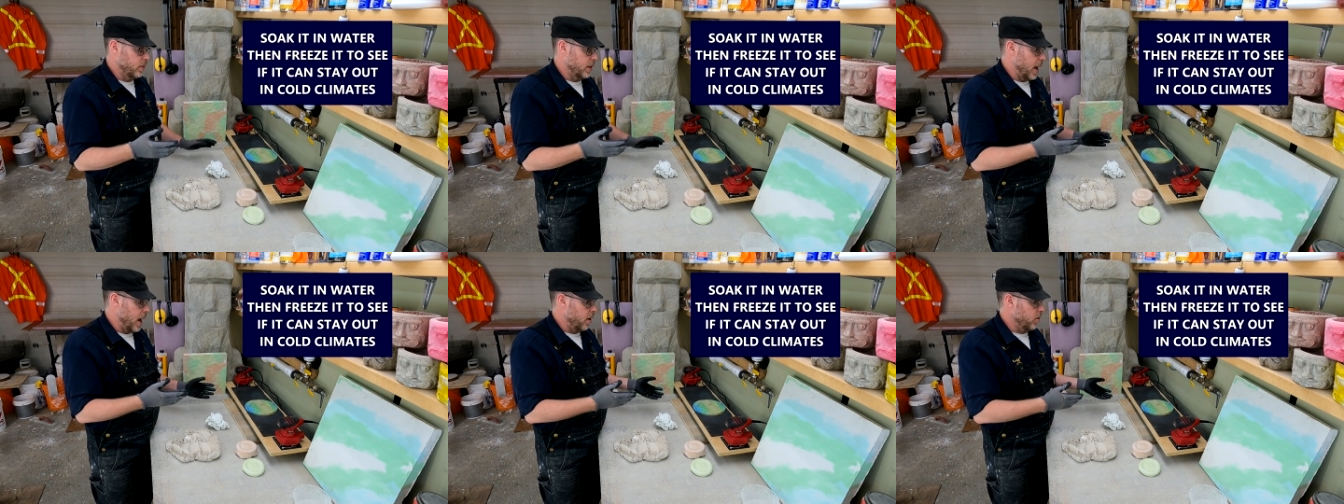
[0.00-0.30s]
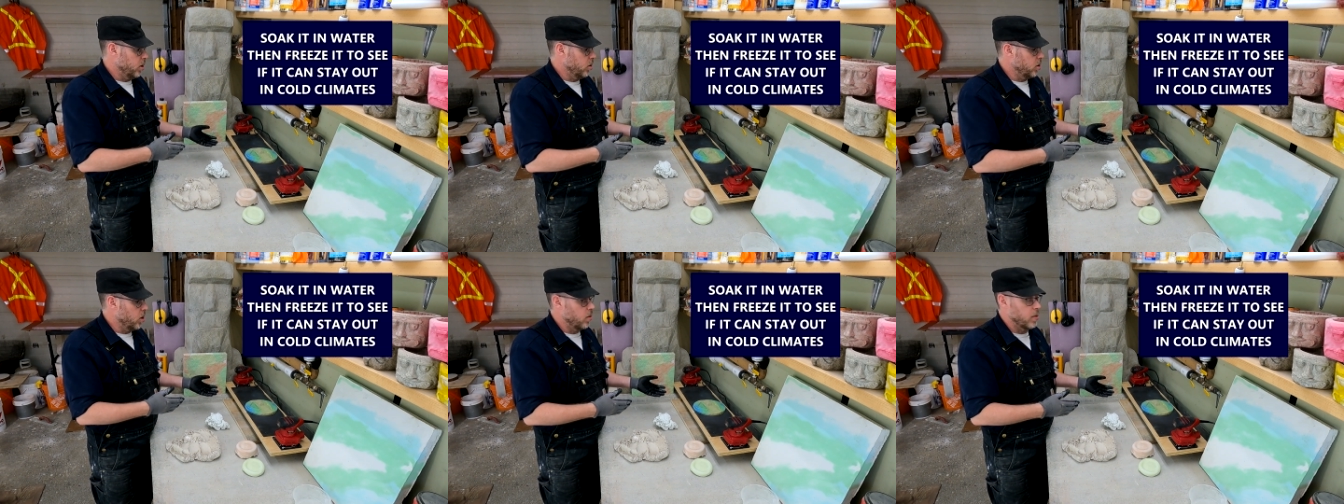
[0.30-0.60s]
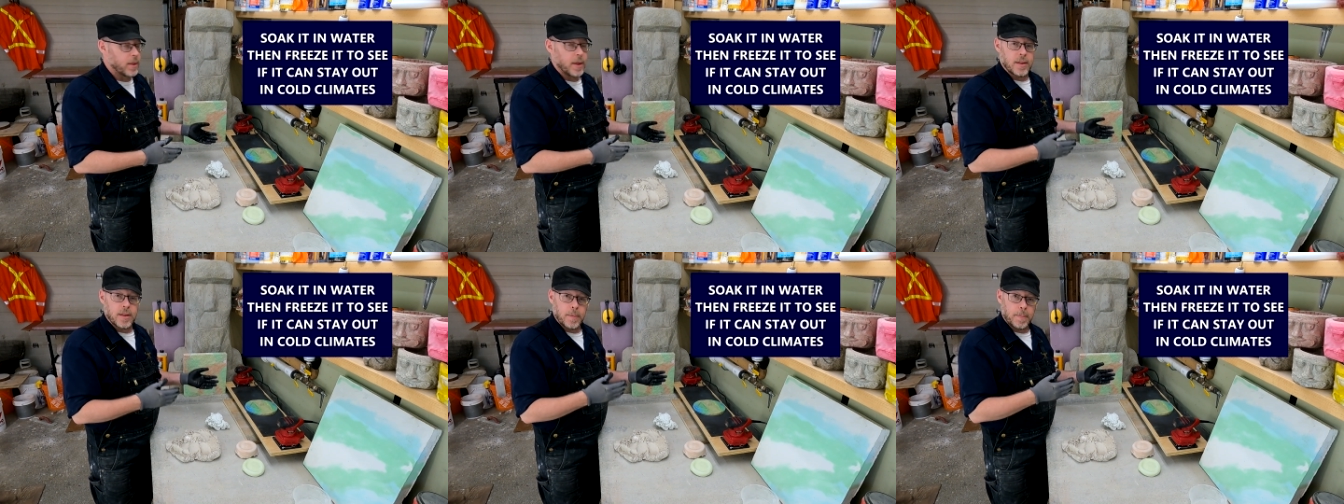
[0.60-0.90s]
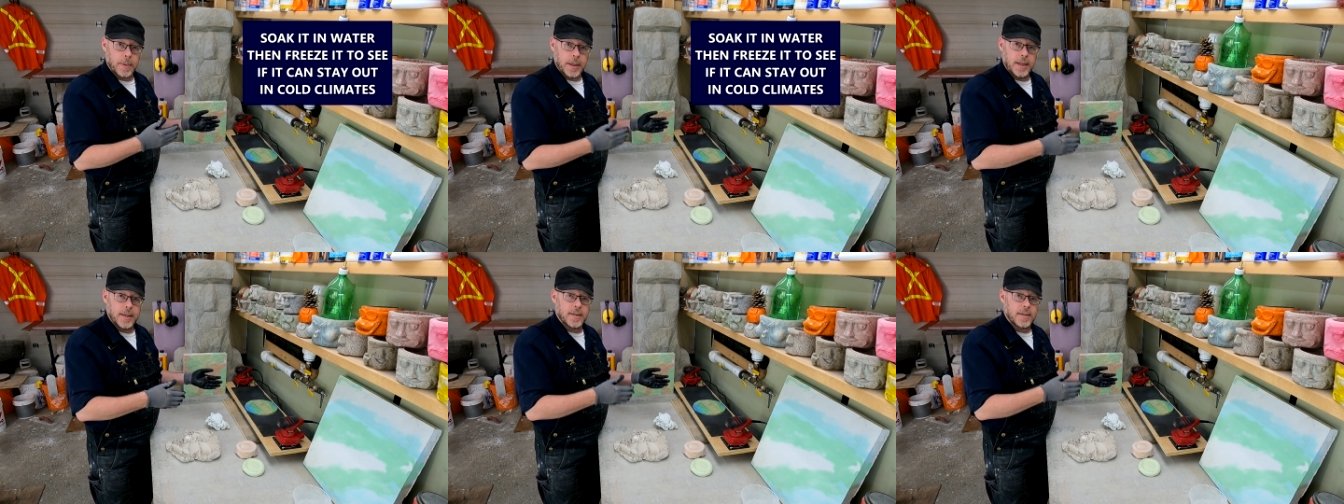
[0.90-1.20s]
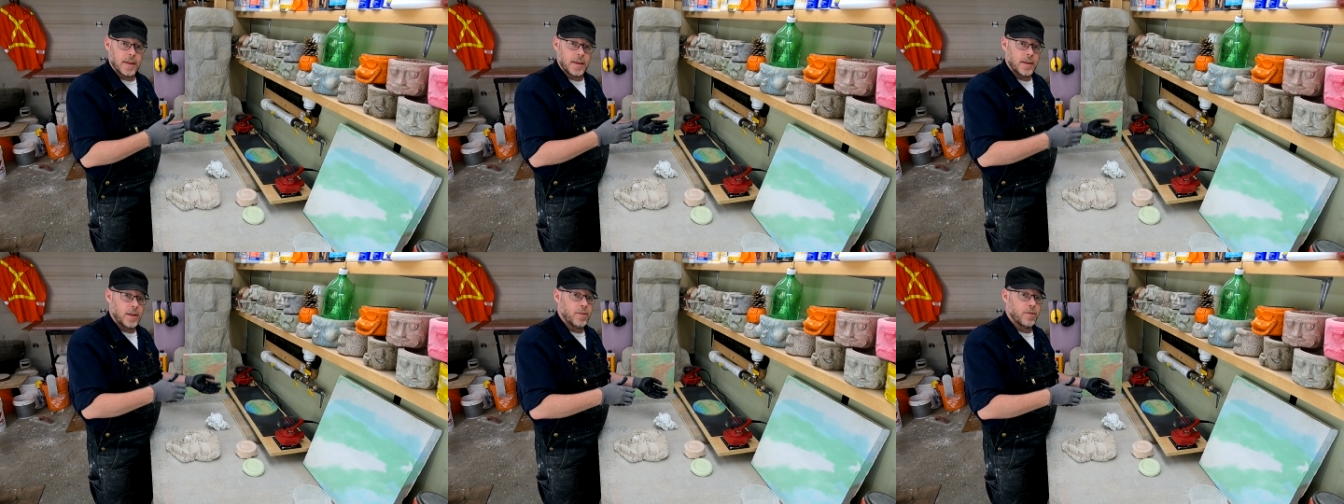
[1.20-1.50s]
now you know that the piece
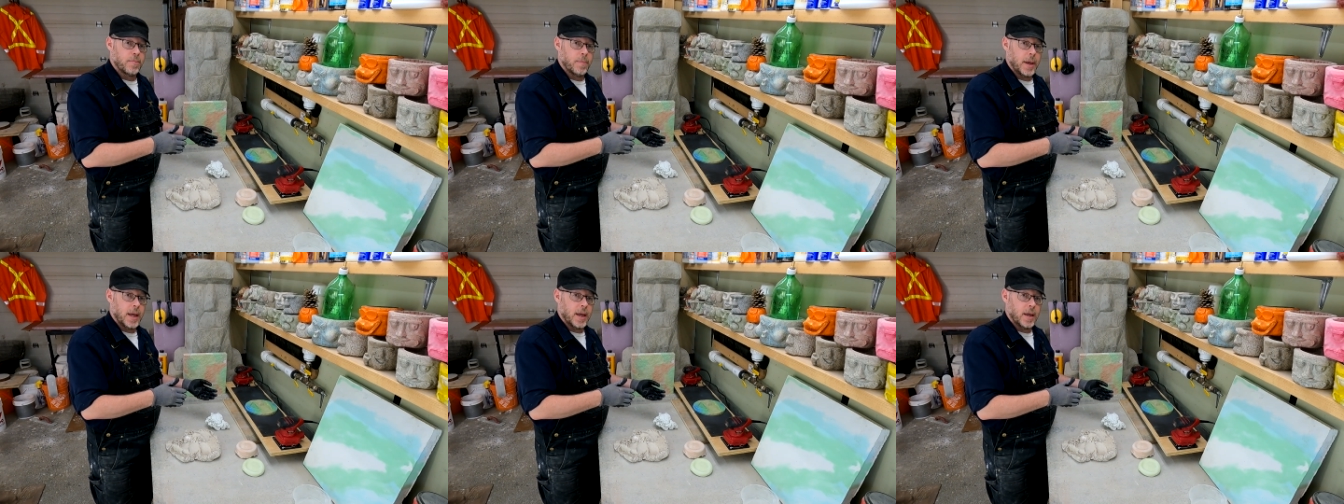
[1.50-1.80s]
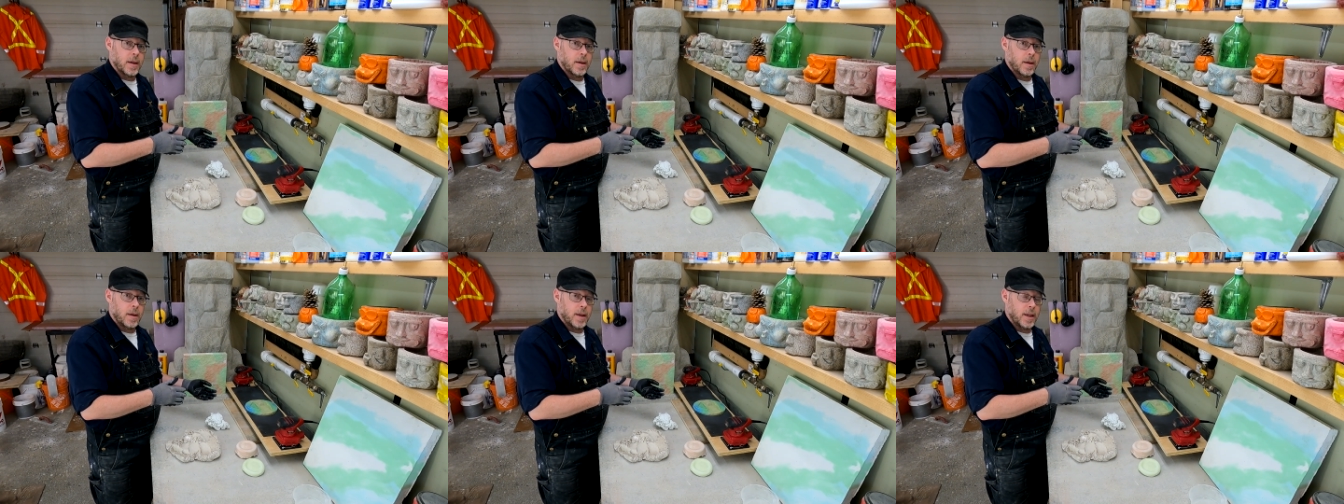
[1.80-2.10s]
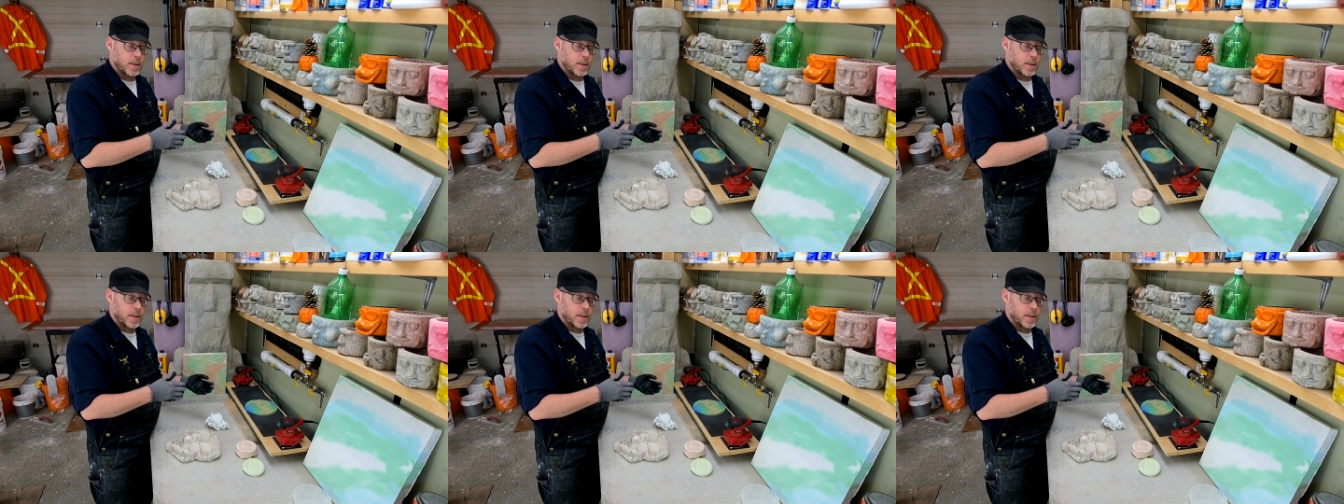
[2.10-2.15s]
that you've made